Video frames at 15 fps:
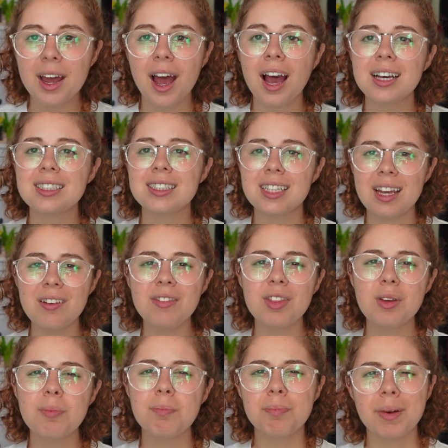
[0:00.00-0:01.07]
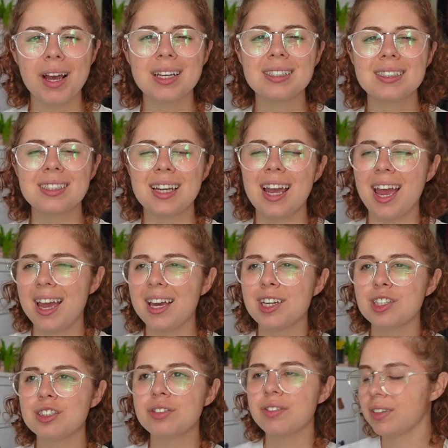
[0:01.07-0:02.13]
I saved the best
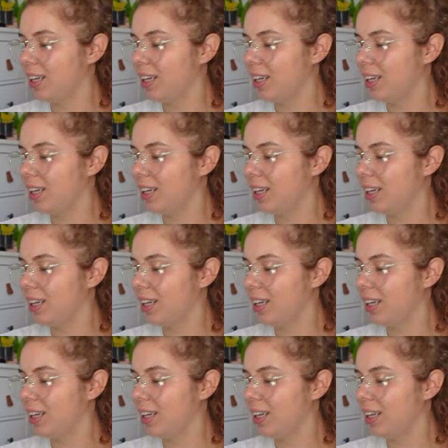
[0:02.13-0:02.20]
8-inch for